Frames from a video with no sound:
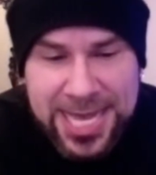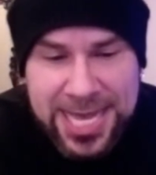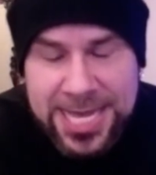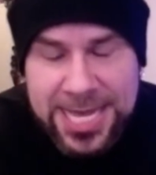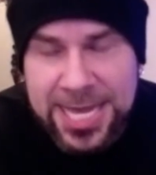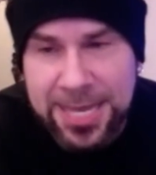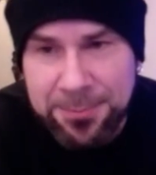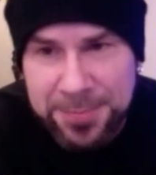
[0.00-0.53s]
and
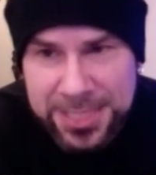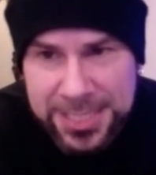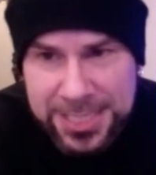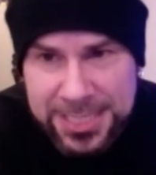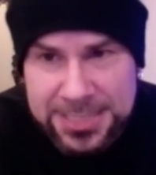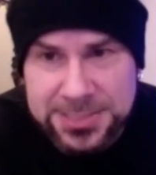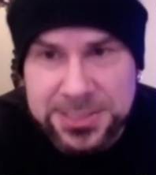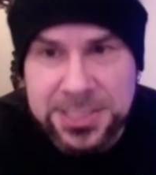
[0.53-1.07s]
that's
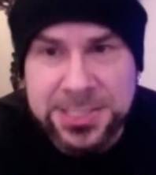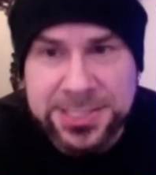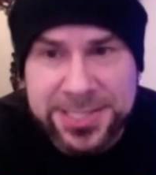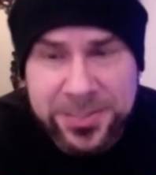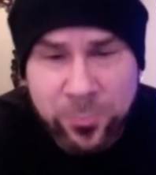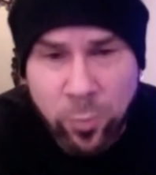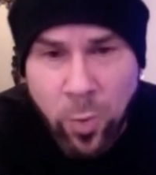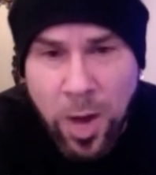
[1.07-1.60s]

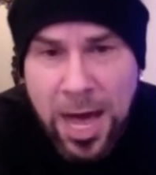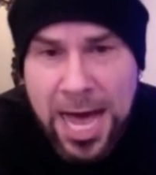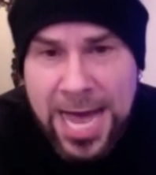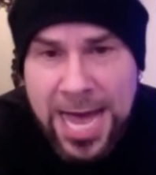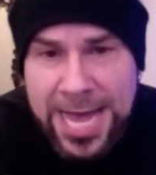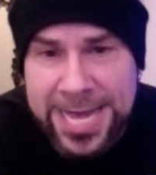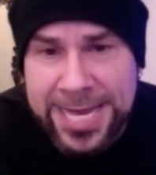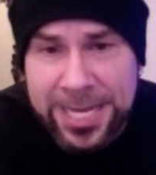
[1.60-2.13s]

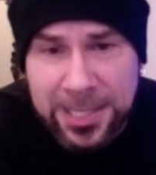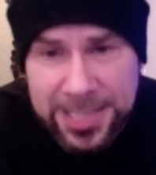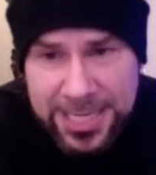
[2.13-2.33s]
JamesDylan